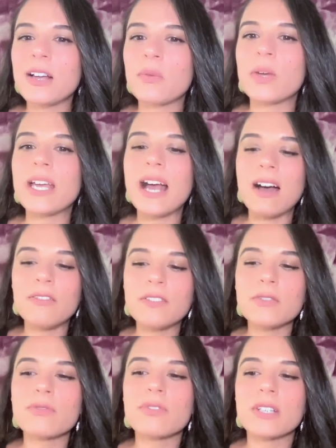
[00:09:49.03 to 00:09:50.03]
and we have
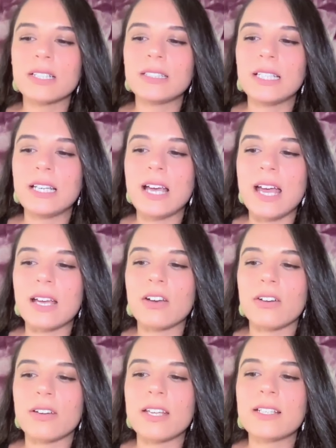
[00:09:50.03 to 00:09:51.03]
to really
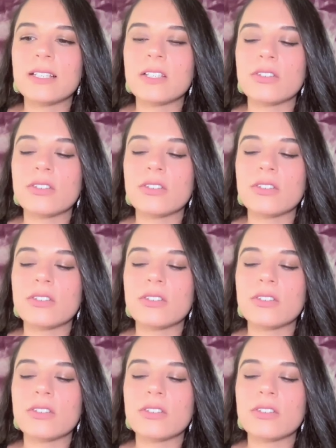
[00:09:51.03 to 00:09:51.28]
anchor in